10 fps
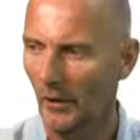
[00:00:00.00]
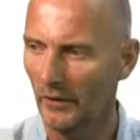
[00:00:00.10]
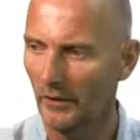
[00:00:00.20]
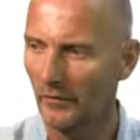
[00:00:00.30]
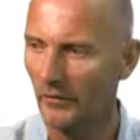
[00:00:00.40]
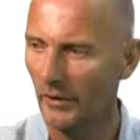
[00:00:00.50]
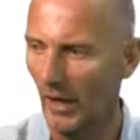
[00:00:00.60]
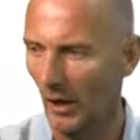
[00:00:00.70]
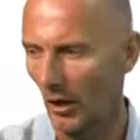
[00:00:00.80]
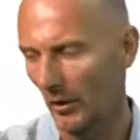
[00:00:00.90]
And you can see
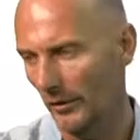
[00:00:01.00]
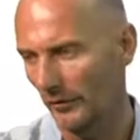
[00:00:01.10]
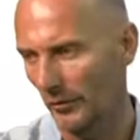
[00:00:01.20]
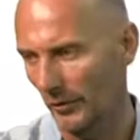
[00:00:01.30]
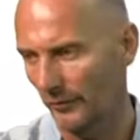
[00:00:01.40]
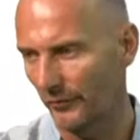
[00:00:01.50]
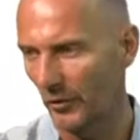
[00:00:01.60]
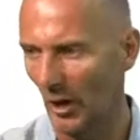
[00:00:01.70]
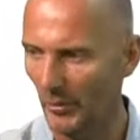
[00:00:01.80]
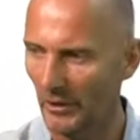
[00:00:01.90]
how sort of
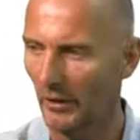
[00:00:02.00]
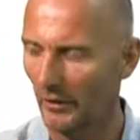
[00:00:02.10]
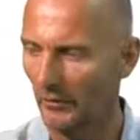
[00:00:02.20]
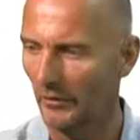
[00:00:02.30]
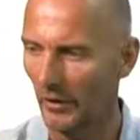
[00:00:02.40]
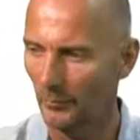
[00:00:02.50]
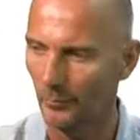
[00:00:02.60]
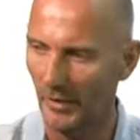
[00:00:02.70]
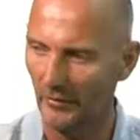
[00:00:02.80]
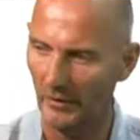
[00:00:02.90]
dominant
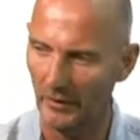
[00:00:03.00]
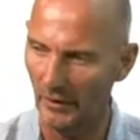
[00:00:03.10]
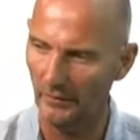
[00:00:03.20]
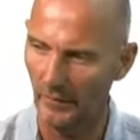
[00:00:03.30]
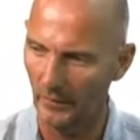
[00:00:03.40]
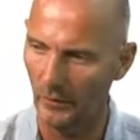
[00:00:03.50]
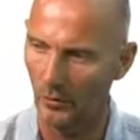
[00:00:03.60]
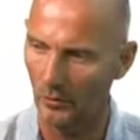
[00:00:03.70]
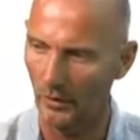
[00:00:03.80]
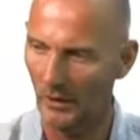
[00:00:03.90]
it basically is at the
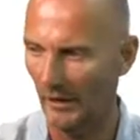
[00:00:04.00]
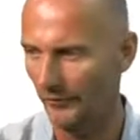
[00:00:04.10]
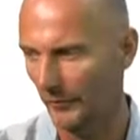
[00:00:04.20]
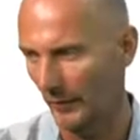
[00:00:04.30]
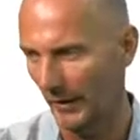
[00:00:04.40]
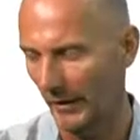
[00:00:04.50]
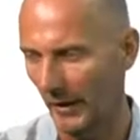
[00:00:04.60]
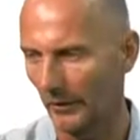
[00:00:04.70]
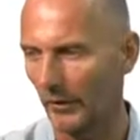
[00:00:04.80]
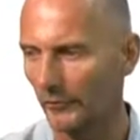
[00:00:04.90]
corner left of that
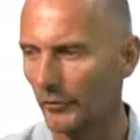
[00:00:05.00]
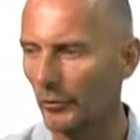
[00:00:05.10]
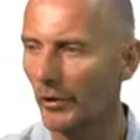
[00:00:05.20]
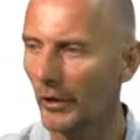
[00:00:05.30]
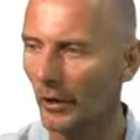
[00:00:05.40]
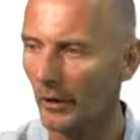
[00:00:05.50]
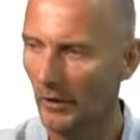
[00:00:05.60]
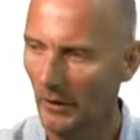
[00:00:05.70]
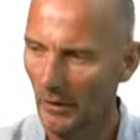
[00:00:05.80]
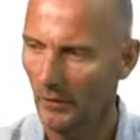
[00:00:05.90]
aerial view here,
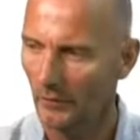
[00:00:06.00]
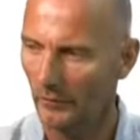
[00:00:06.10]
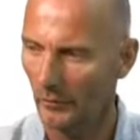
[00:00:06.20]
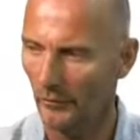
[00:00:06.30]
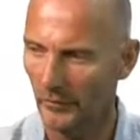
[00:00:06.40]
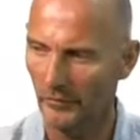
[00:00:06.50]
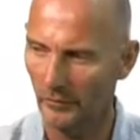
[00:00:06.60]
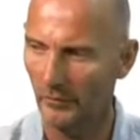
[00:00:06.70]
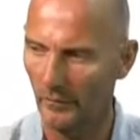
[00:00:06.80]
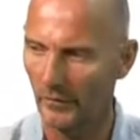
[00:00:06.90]
sort of
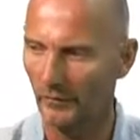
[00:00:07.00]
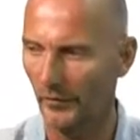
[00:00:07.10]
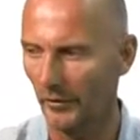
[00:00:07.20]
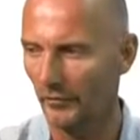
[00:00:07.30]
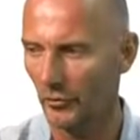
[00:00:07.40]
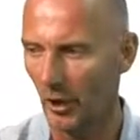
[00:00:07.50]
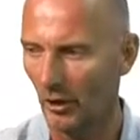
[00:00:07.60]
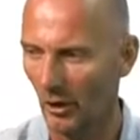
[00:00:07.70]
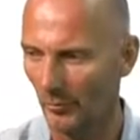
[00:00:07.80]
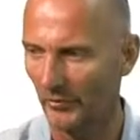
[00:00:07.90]
this, this very strong
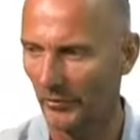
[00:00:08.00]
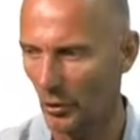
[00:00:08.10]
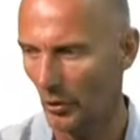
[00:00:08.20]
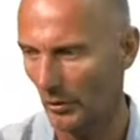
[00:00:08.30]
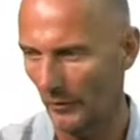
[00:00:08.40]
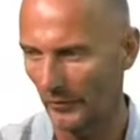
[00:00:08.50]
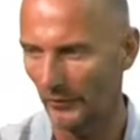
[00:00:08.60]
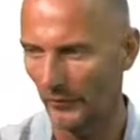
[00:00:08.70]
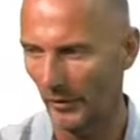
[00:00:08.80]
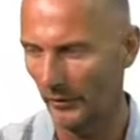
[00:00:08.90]
composition of
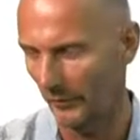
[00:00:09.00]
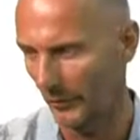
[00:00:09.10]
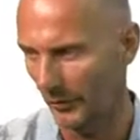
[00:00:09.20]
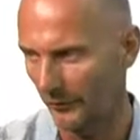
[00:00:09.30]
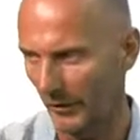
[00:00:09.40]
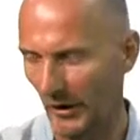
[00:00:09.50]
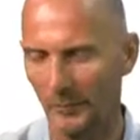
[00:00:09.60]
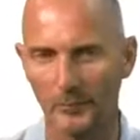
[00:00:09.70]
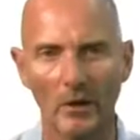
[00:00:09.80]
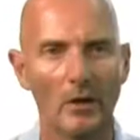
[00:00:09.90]
these very sort of,
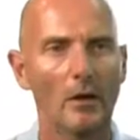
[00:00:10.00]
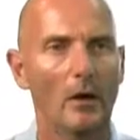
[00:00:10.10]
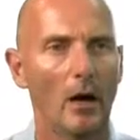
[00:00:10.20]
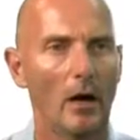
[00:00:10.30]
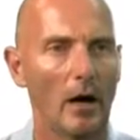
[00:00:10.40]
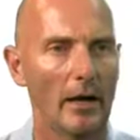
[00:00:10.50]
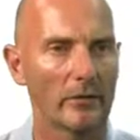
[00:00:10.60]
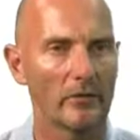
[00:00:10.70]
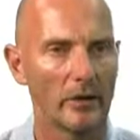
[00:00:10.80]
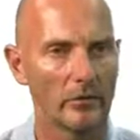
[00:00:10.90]
um, uh, I'd
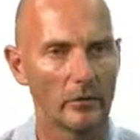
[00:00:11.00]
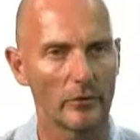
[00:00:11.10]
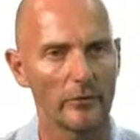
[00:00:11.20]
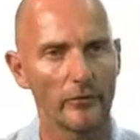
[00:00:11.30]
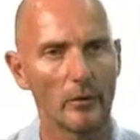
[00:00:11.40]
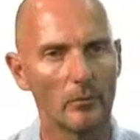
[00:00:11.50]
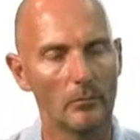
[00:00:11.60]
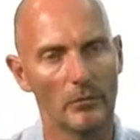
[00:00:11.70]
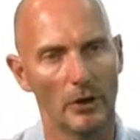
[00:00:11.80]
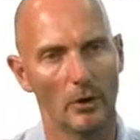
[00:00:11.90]
say sort of,
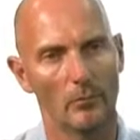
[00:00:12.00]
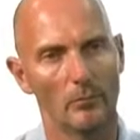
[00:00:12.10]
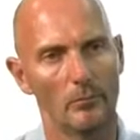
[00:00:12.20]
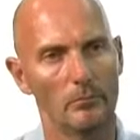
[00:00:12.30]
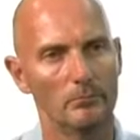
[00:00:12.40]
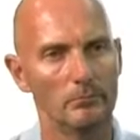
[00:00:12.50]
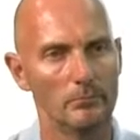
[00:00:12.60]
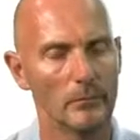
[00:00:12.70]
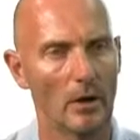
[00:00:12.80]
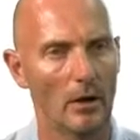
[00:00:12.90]
um, you know,
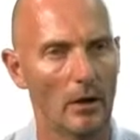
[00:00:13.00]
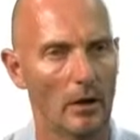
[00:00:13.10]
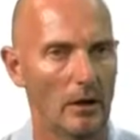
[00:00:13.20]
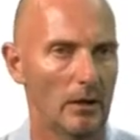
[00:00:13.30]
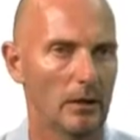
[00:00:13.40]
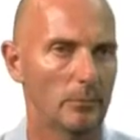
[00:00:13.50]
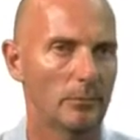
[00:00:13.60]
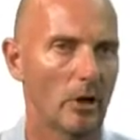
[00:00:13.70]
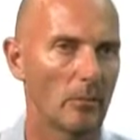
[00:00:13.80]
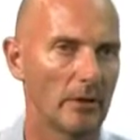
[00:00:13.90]
uh,
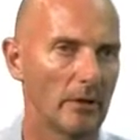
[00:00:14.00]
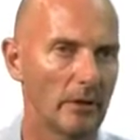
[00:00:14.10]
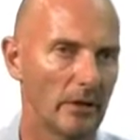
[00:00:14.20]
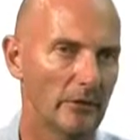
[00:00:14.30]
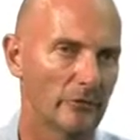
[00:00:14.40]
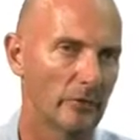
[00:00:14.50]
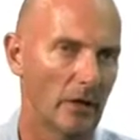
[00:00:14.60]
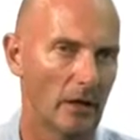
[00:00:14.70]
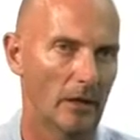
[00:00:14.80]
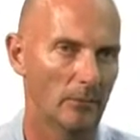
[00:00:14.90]
probably even,
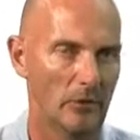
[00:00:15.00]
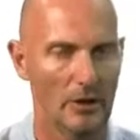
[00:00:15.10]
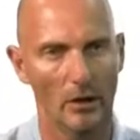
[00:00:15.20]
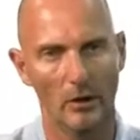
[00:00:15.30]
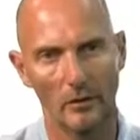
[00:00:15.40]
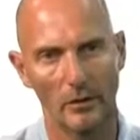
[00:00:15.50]
um, you know, uh,